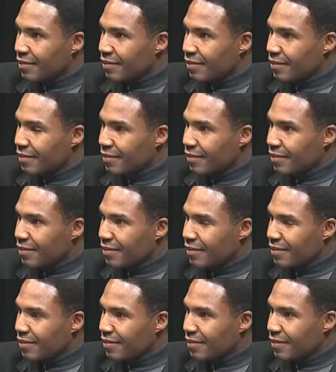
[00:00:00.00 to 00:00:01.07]
but
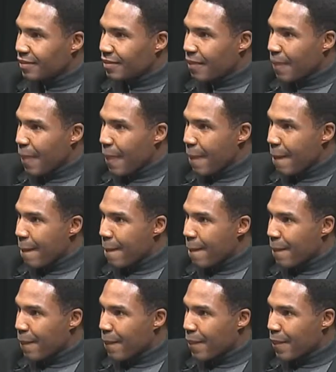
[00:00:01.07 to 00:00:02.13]
it's what soured
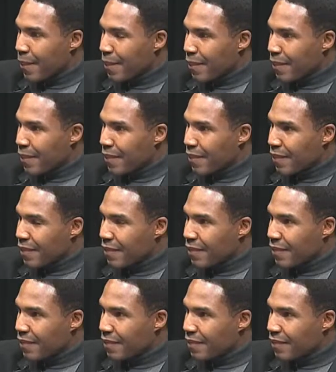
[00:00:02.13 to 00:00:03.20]
me on
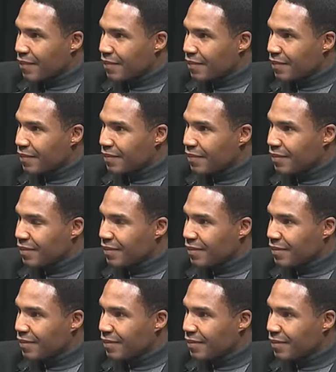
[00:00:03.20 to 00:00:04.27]
traveling
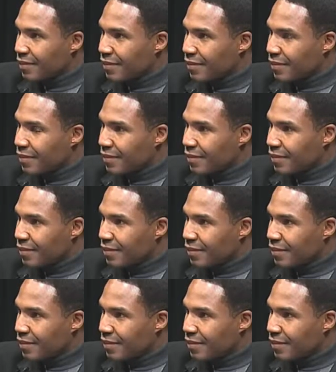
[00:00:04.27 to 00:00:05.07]
with that group.